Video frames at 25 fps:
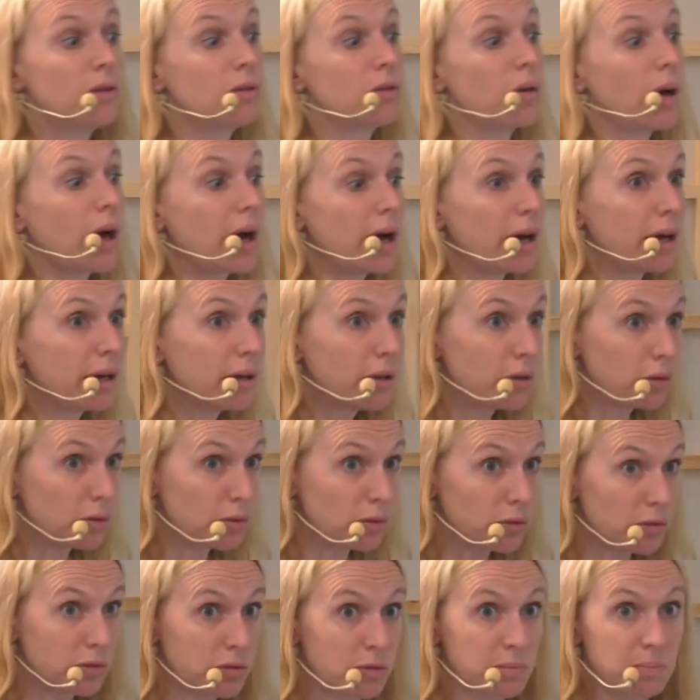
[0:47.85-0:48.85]
the
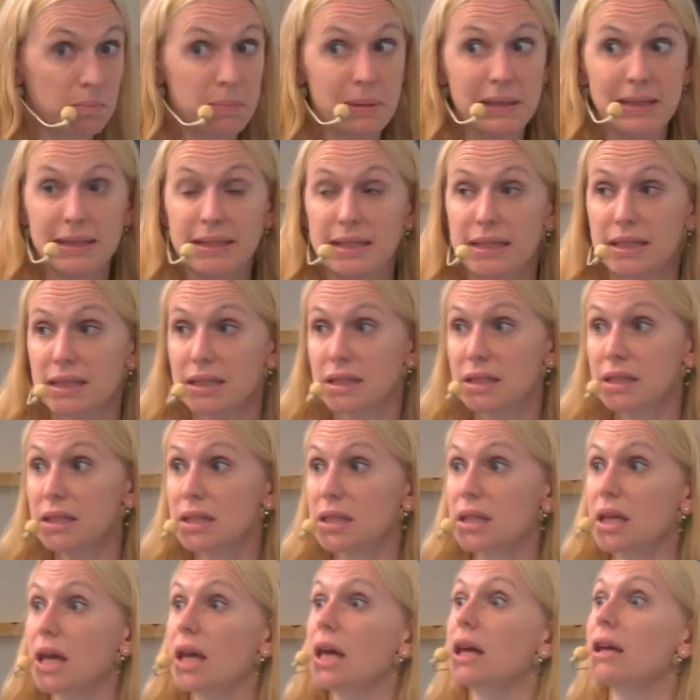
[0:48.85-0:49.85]
highest
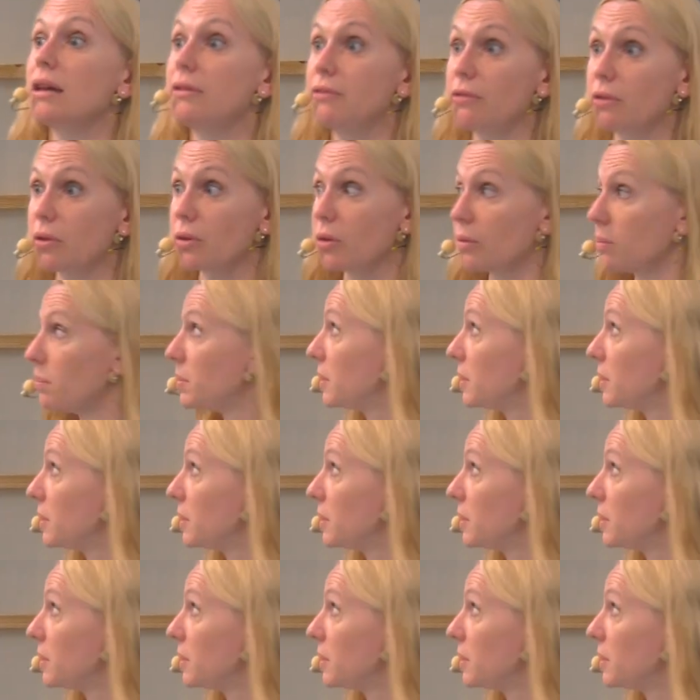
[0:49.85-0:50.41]
buildings ever